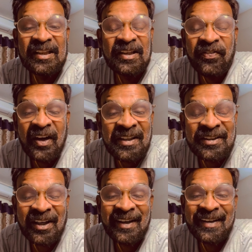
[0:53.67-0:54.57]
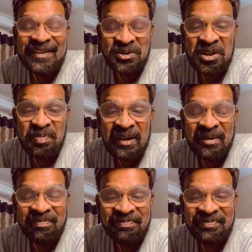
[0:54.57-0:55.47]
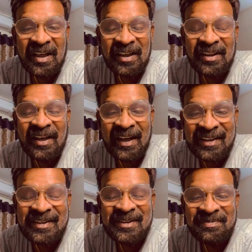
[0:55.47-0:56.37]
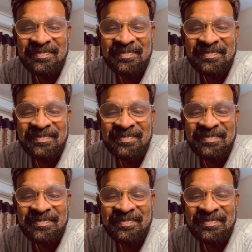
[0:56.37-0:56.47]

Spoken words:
financial target is going to be in the next,